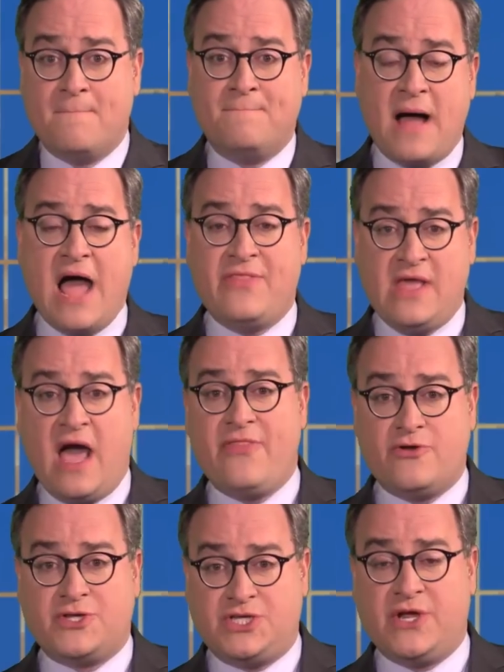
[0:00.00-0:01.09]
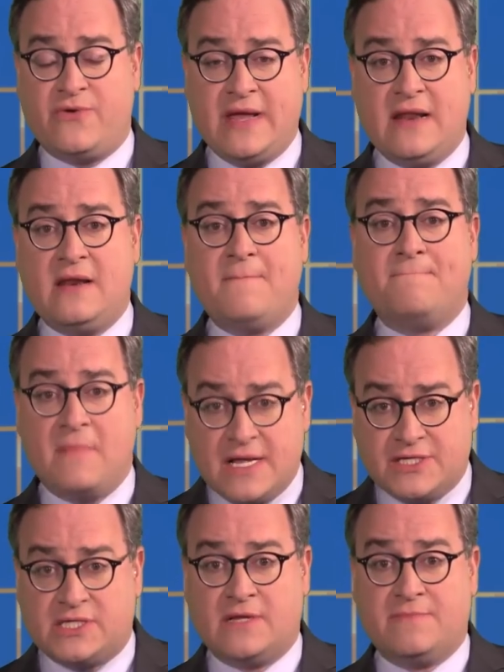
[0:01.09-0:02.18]
by the other Syrian
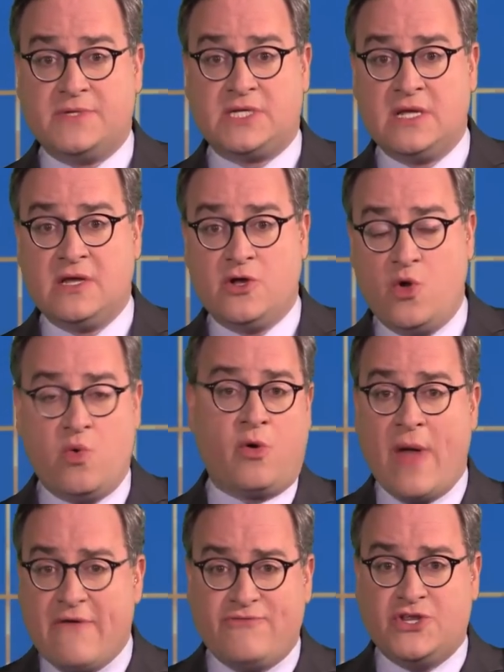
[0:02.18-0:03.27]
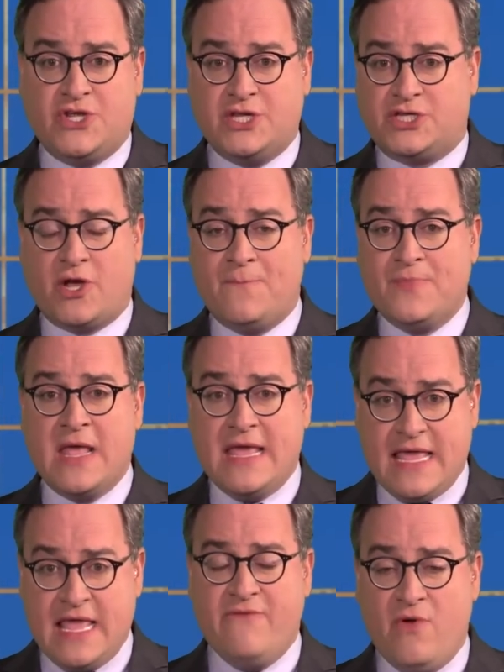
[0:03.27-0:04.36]
Muslims who are refugees. So
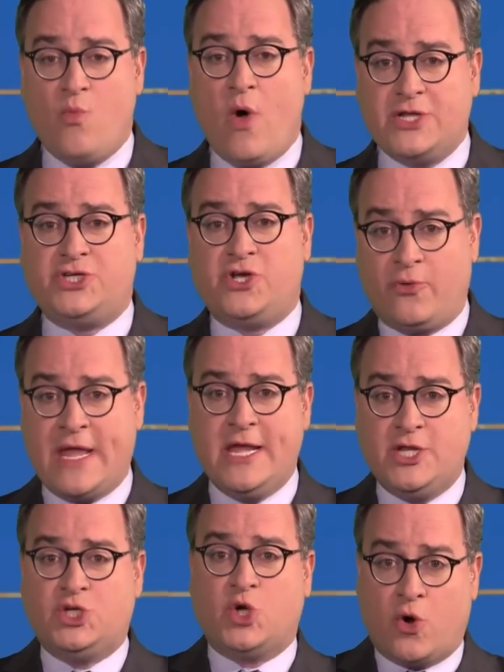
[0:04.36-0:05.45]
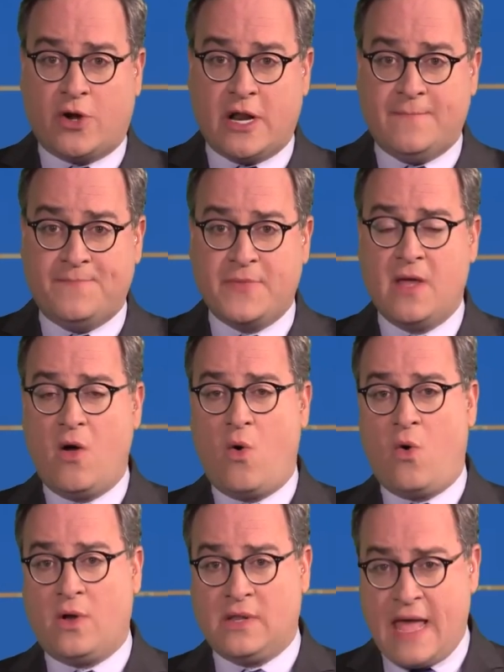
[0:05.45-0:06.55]
even once you're in Jordan,
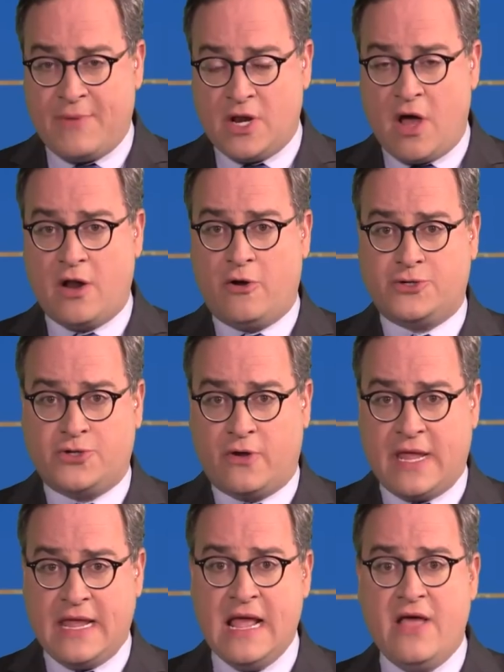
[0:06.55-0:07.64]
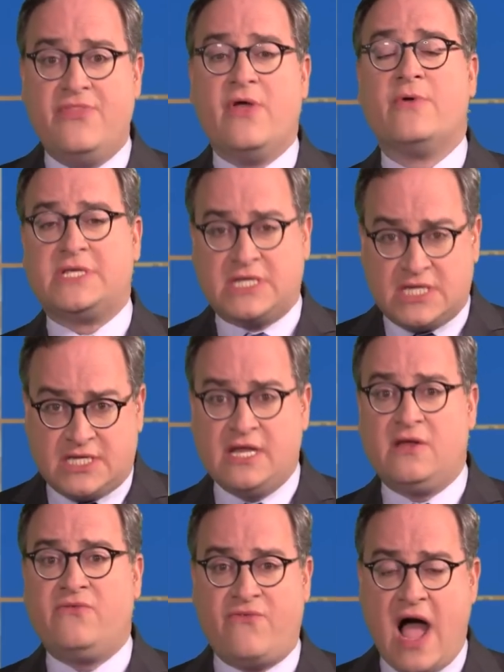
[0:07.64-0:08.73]
or Lebanon or Turkey. There is
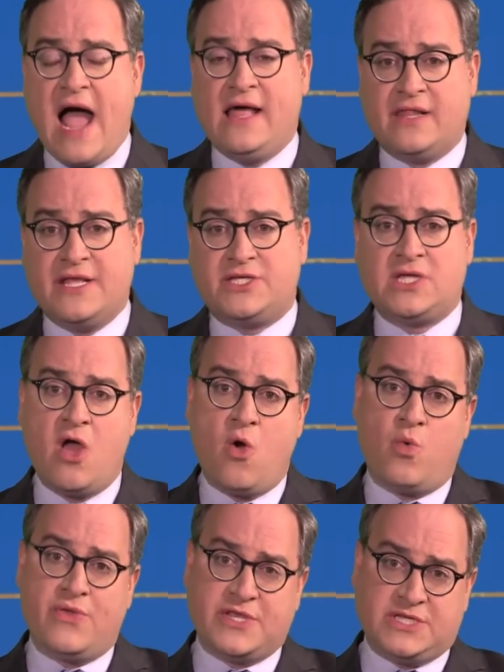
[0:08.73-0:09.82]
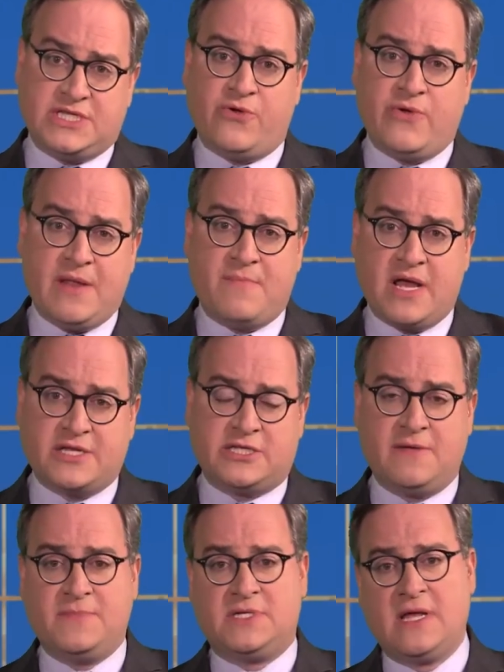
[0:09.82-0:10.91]
still violence where the Syrian
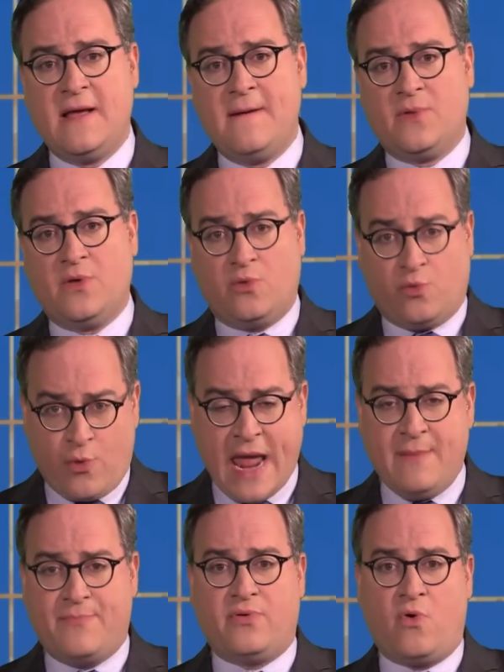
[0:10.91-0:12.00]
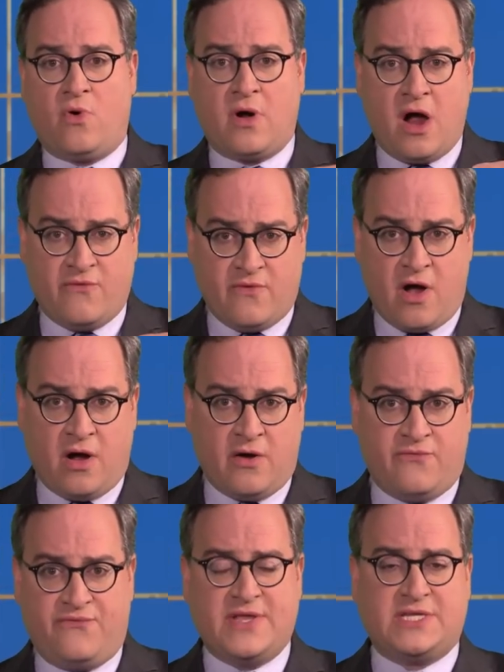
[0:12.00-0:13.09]
Muslims rape or are, are
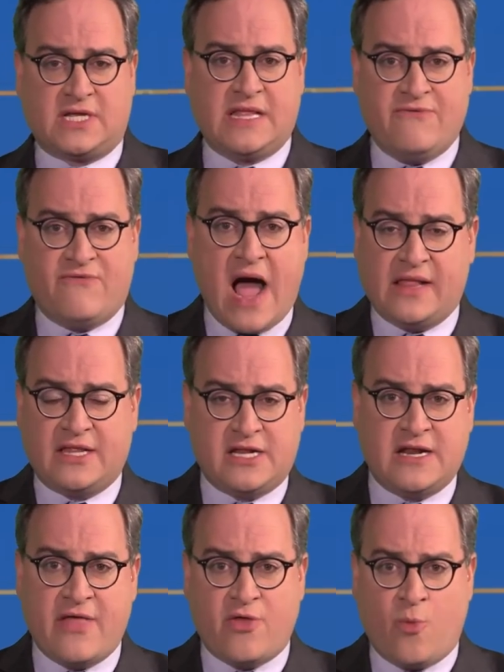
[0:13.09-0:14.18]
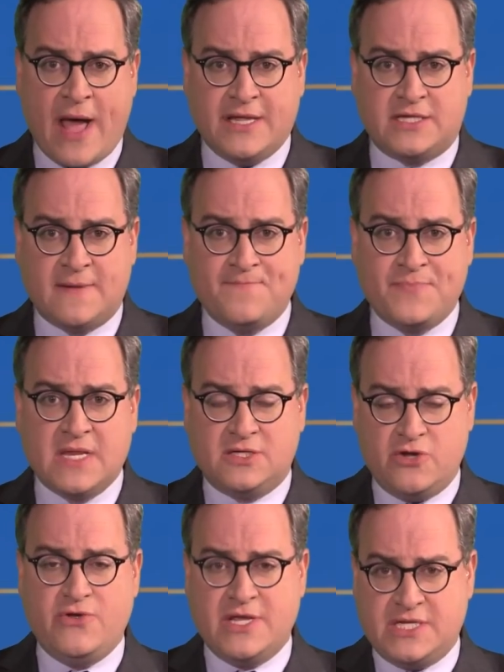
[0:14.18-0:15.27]
physically violent in other ways
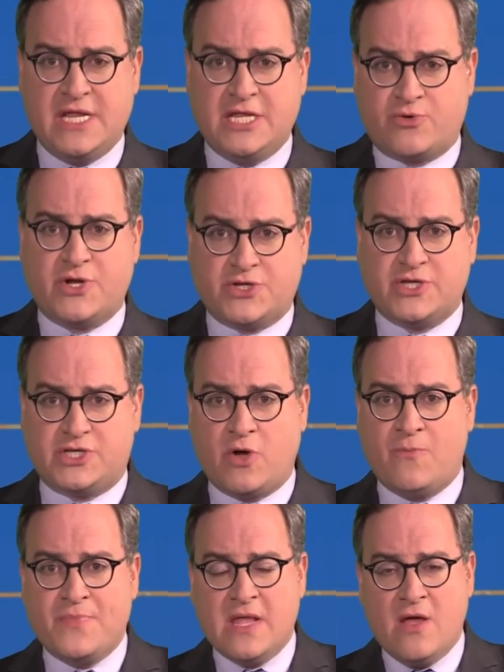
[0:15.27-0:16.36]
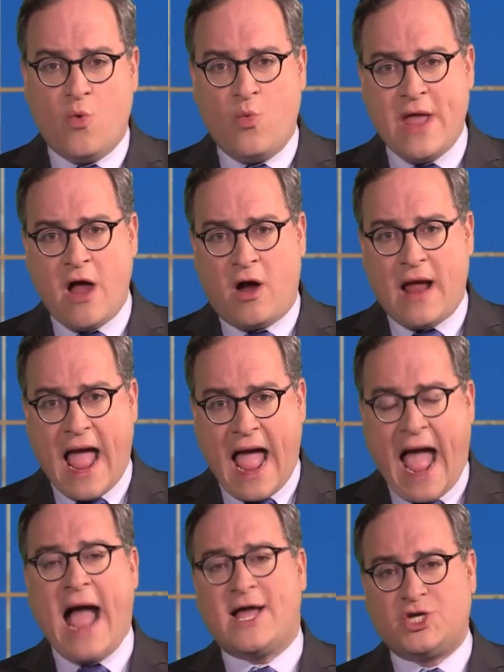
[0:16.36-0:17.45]
to Yazidis Christians. So we are
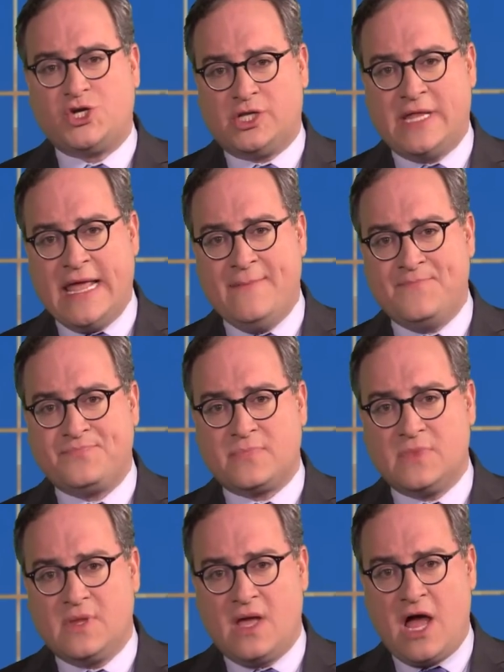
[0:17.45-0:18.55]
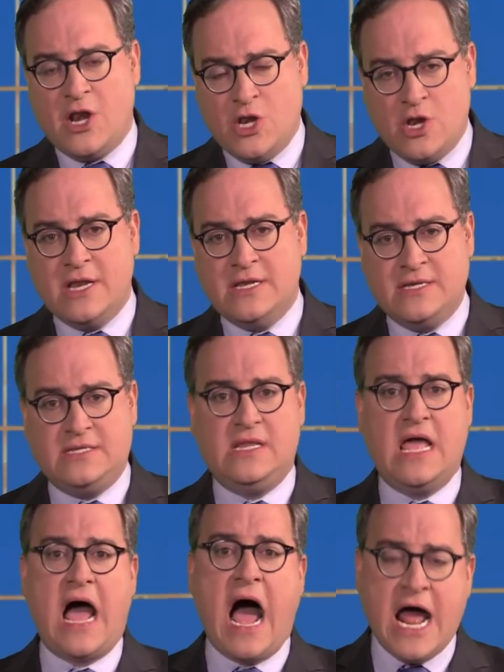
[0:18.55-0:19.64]
actually uh,
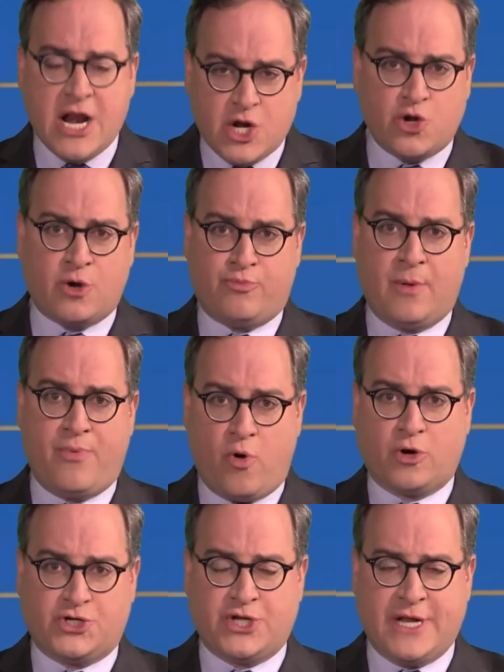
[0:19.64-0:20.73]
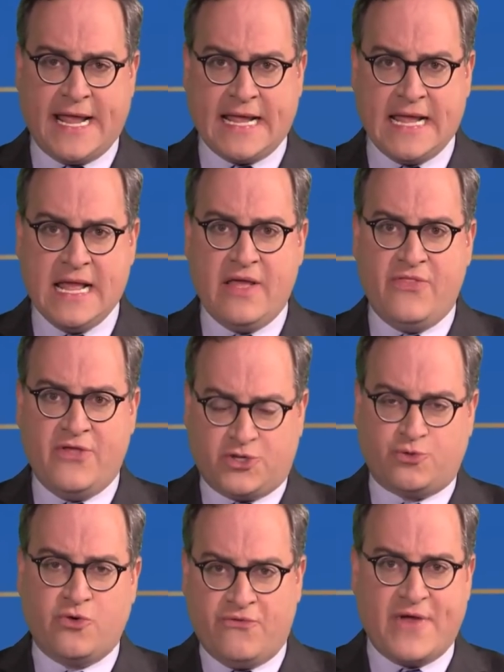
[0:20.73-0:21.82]
under proportioning the
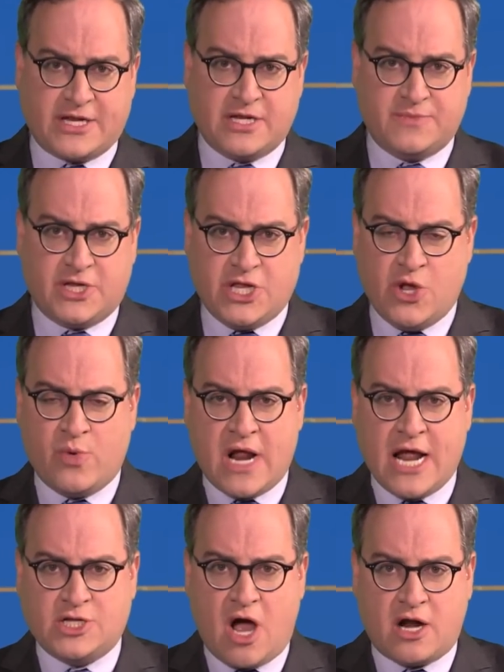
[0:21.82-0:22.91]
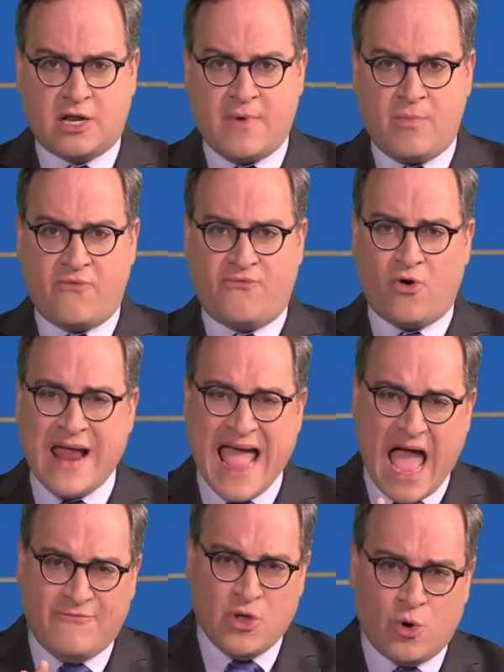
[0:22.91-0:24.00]
true victims that you and I talked about before.
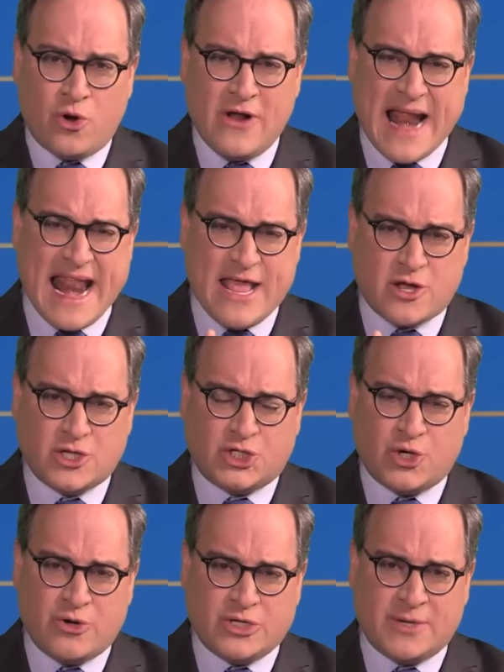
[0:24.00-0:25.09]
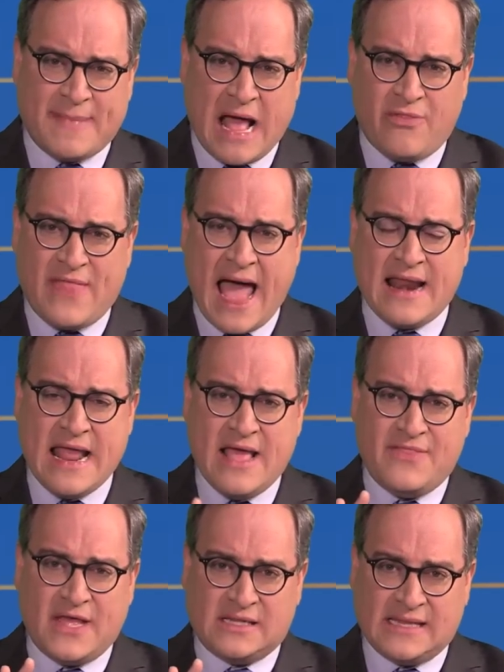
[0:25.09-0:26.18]
Have heard any concerns about that?
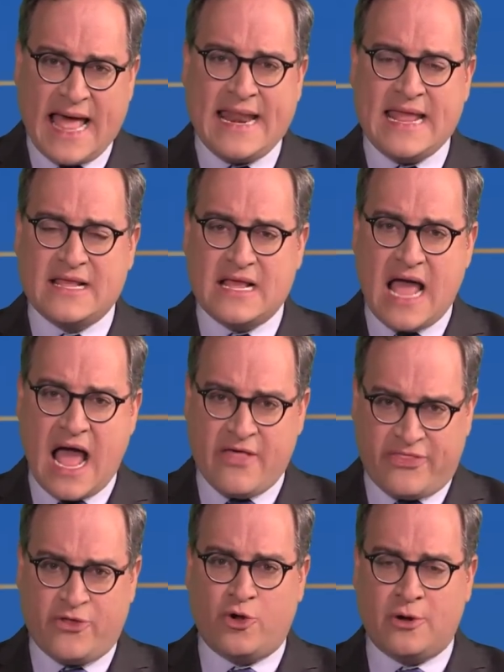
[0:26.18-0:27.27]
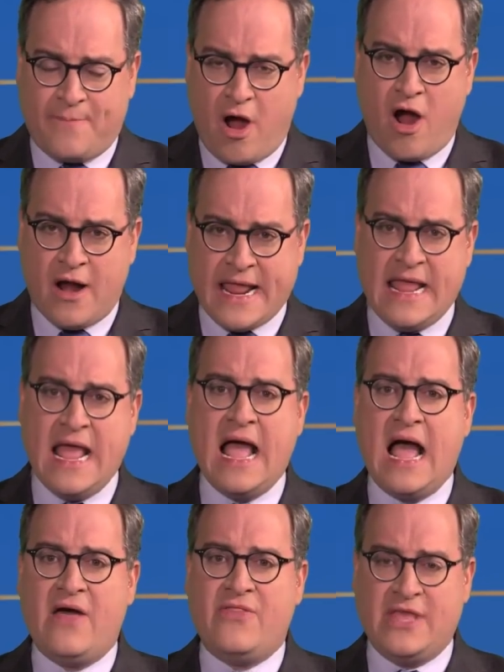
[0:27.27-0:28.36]
That letting a third party,
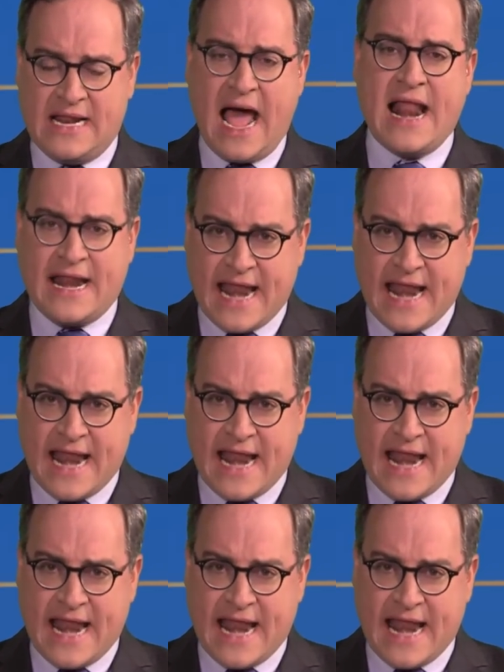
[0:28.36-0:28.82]
the United